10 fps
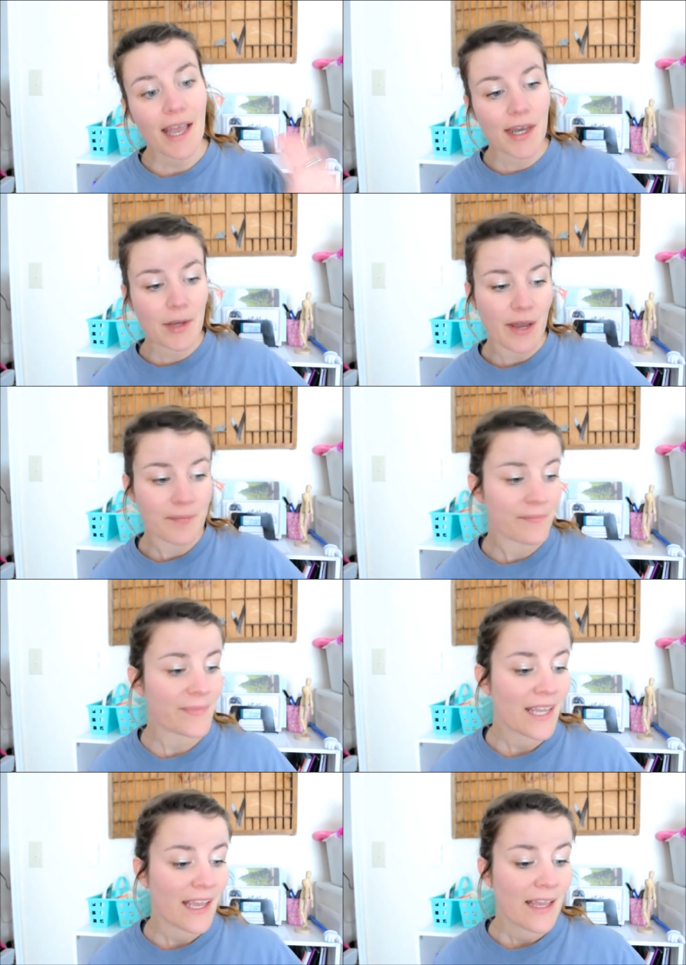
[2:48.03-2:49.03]
Anyway,
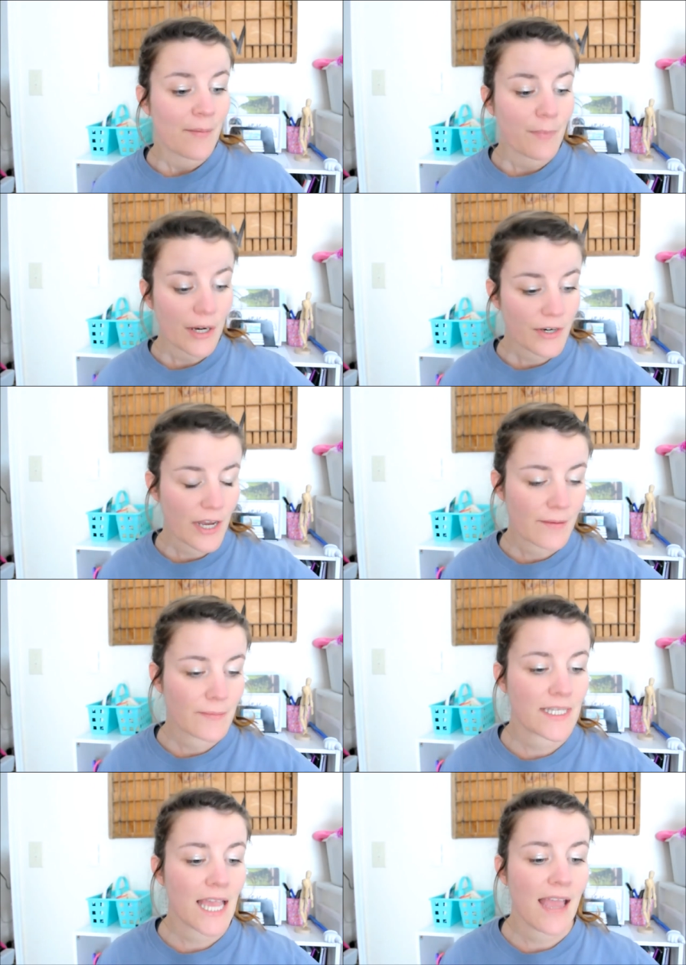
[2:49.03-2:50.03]

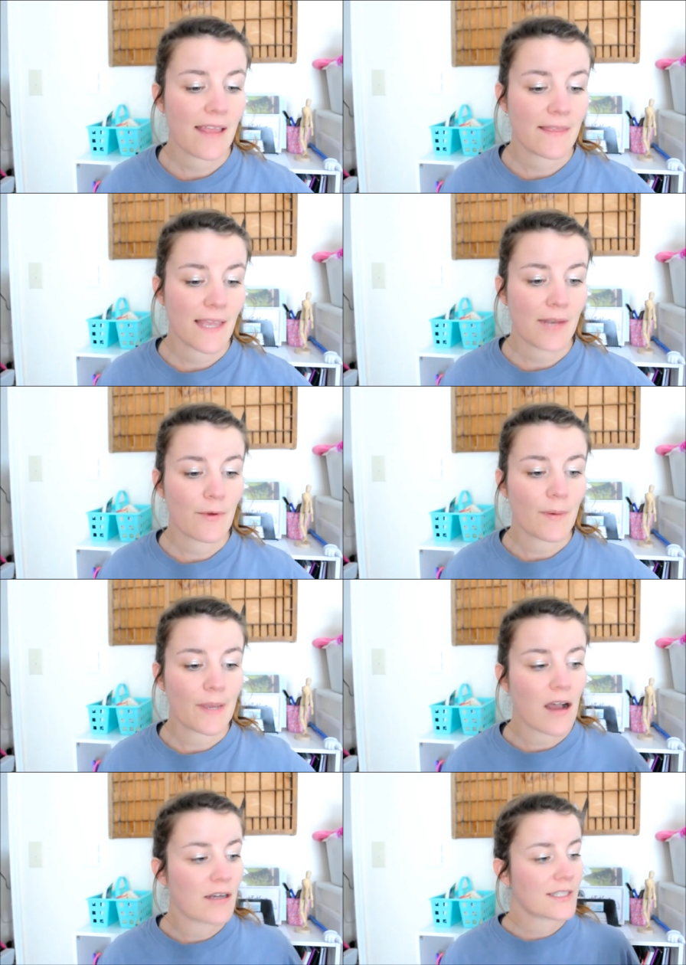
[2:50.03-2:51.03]
breadcrumbs, and then
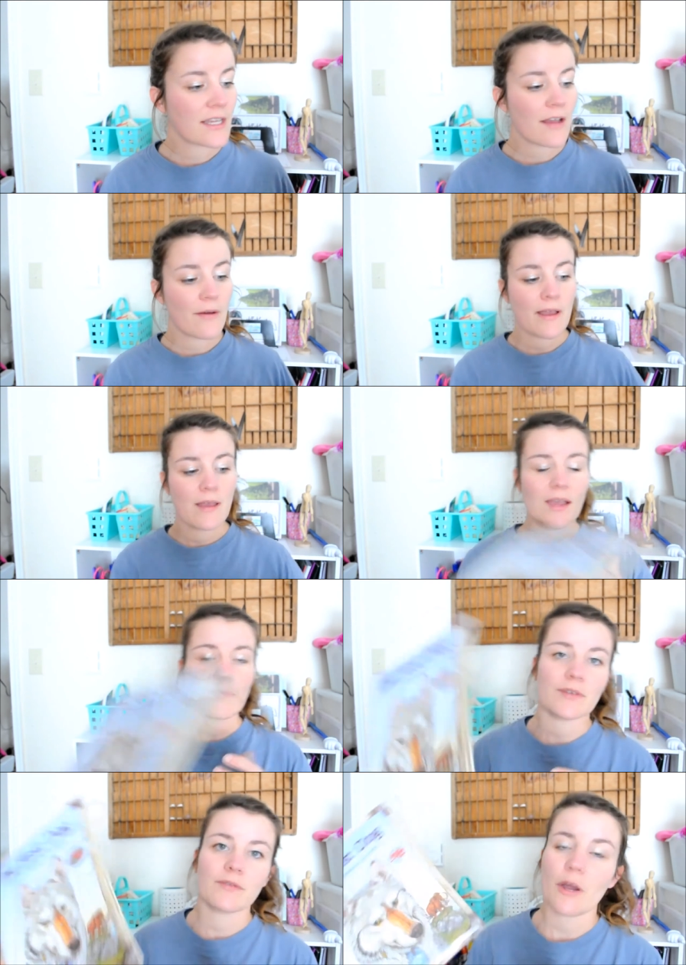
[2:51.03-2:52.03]
we also have
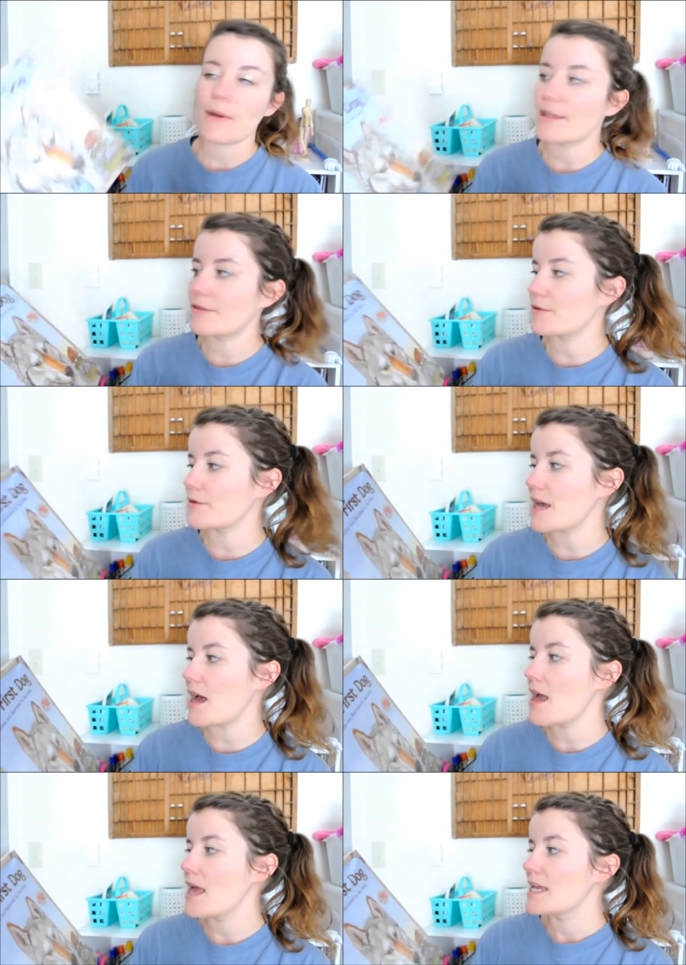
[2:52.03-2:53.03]
been going through
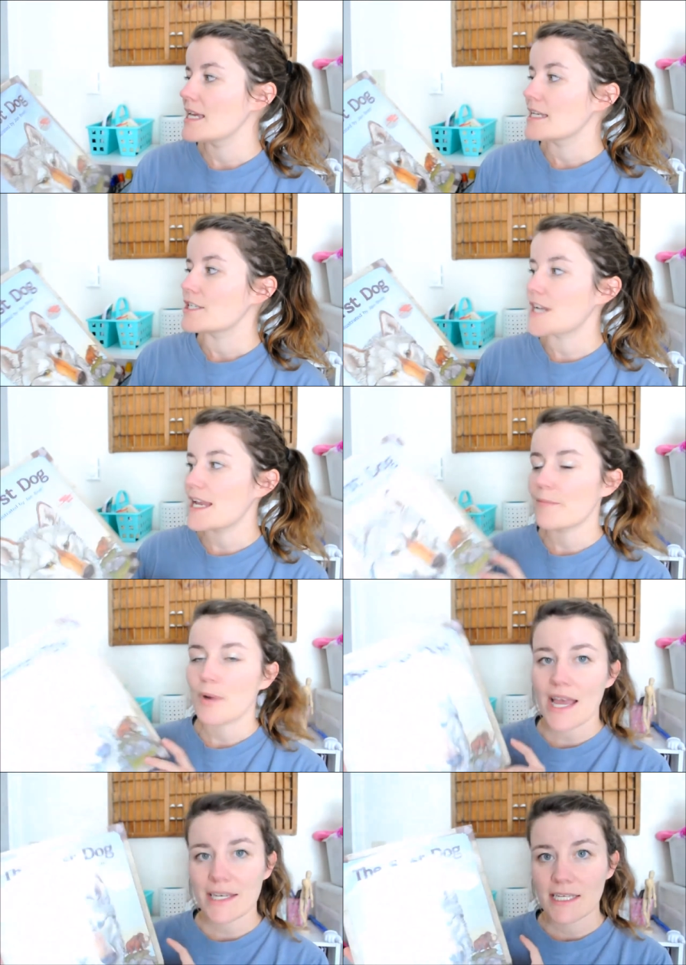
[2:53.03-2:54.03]
the Jan
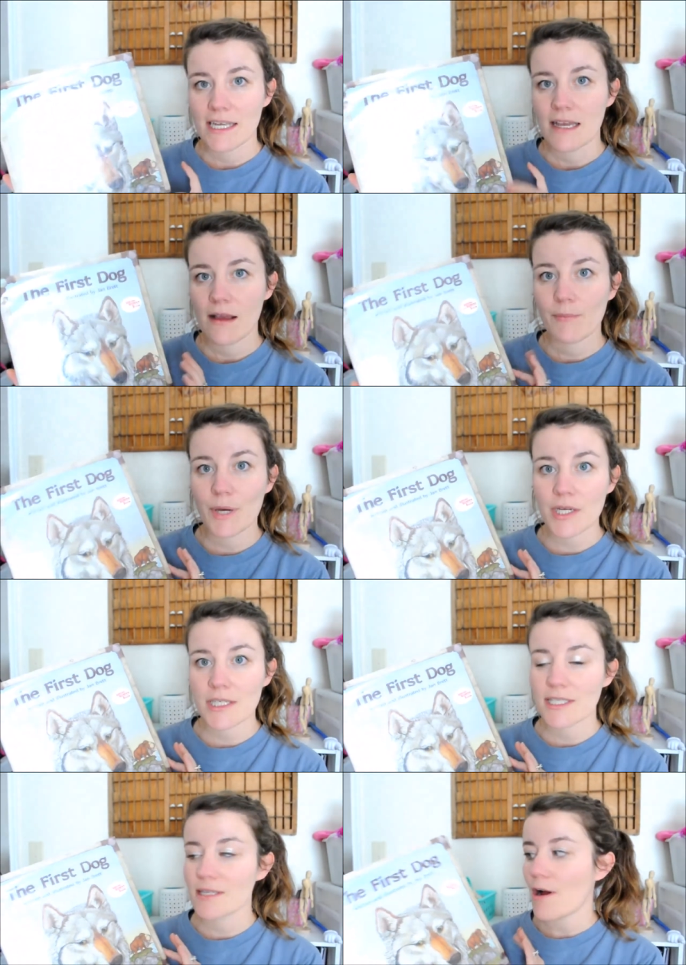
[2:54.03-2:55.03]
Brett
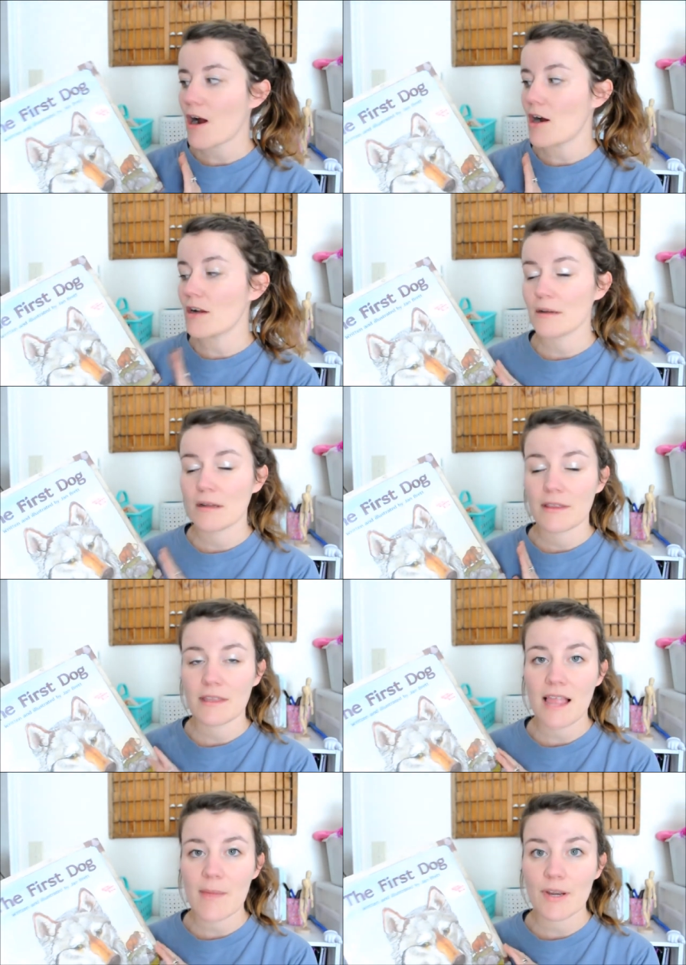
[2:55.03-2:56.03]
books. Our
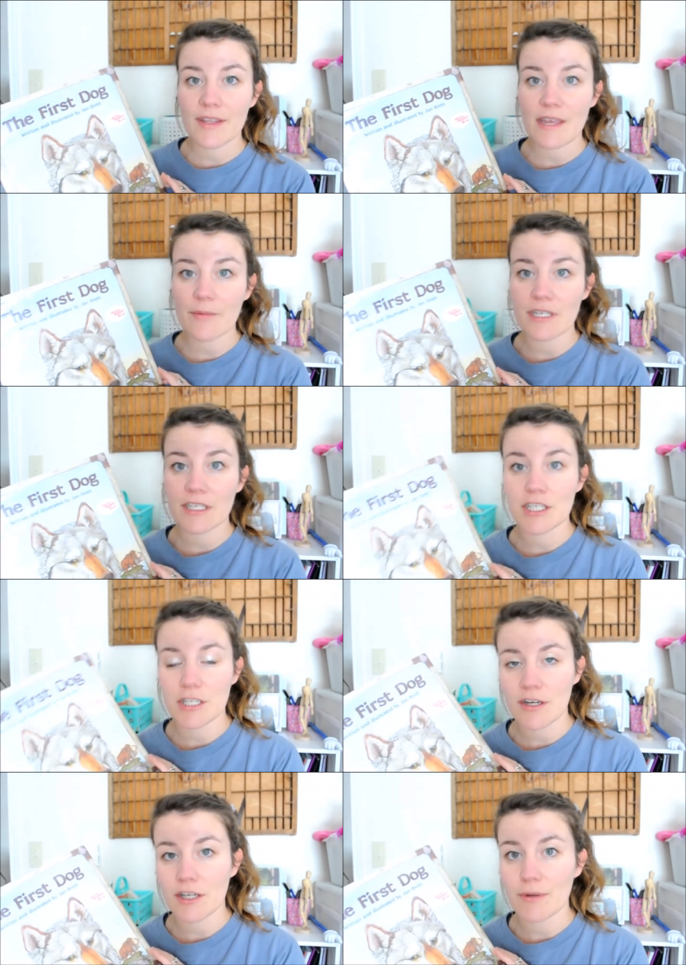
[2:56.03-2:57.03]
the library that we just
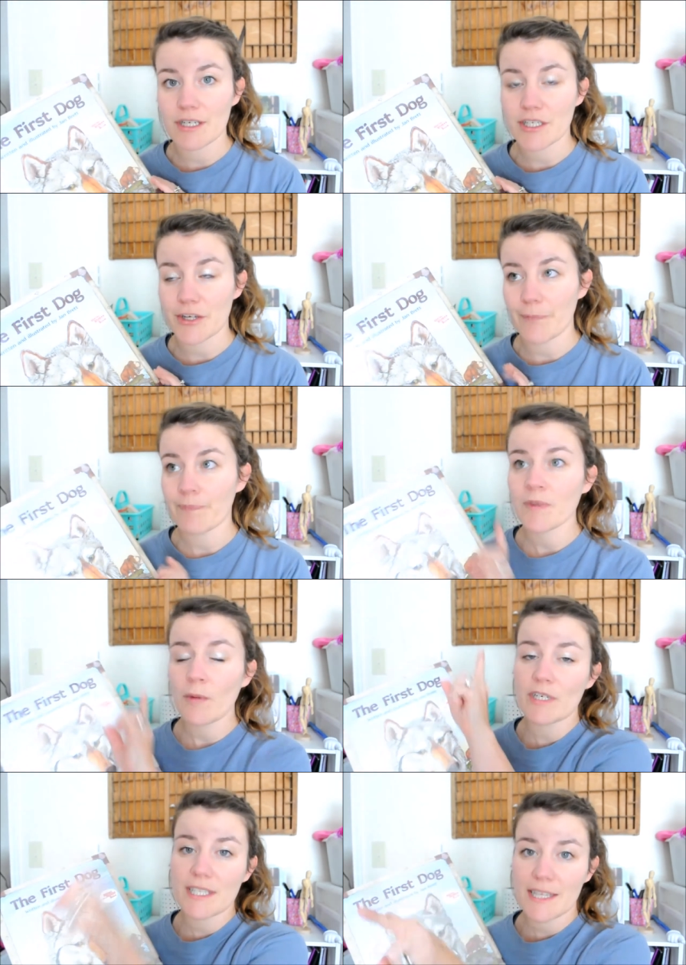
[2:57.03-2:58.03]
started going to,
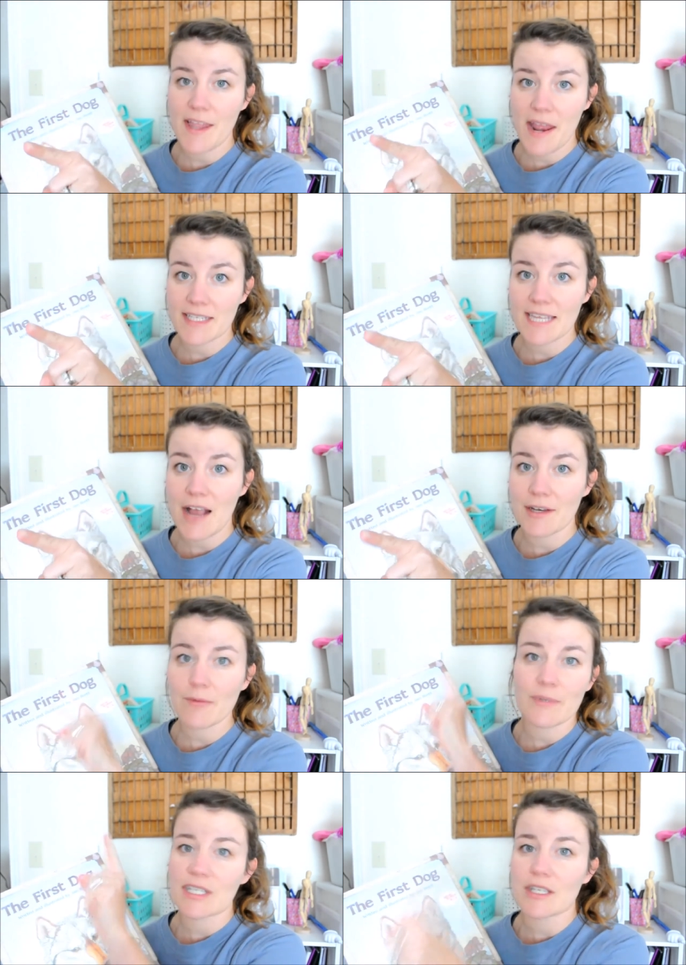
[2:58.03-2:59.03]
which is in the next
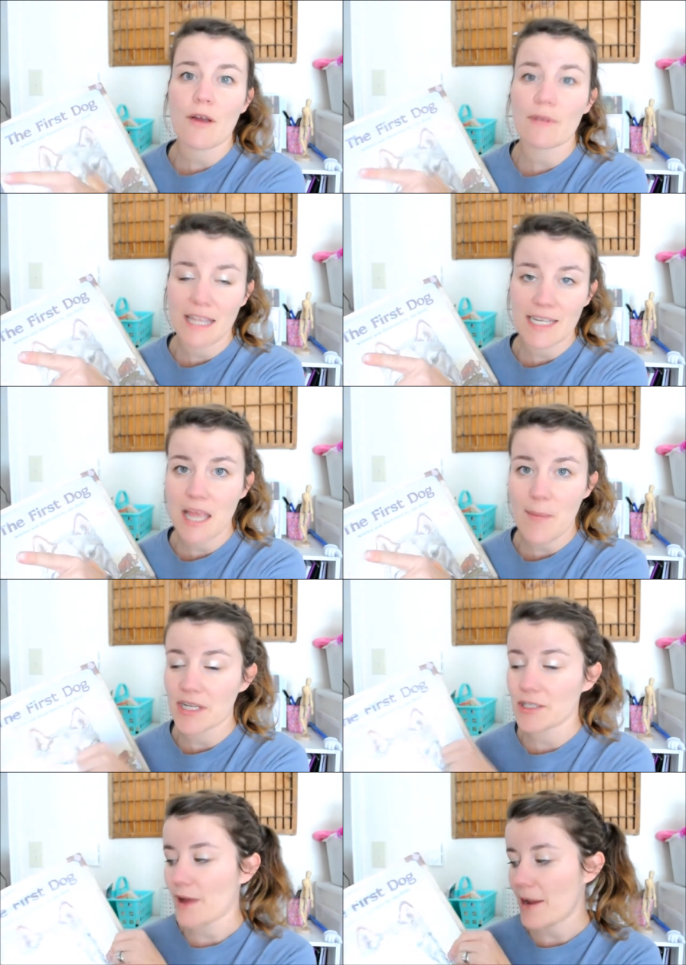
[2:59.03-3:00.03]
county, which is only like ten
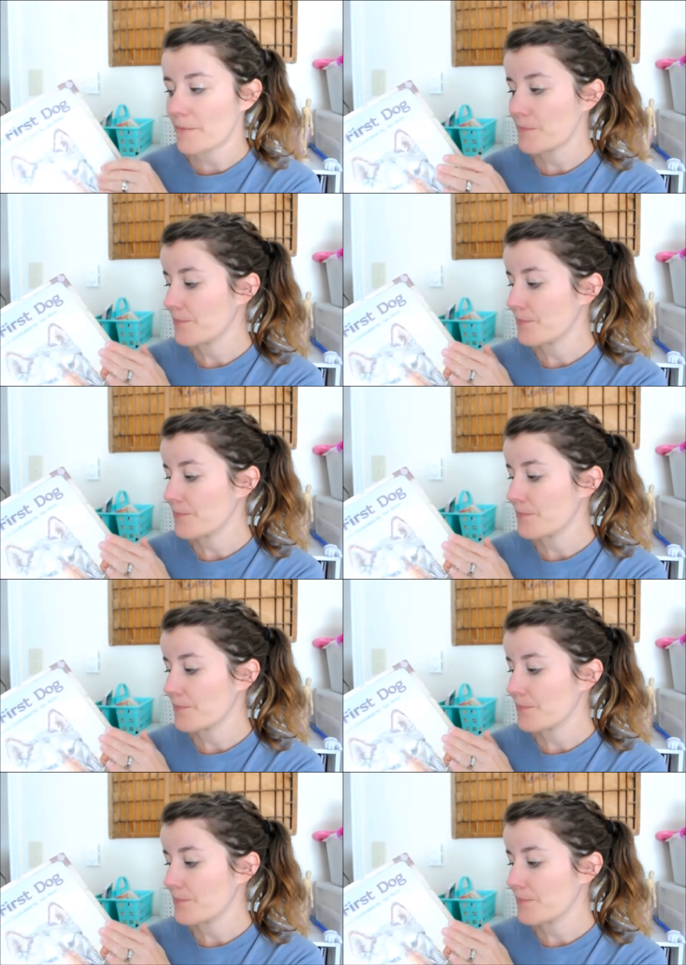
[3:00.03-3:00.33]
minutes away.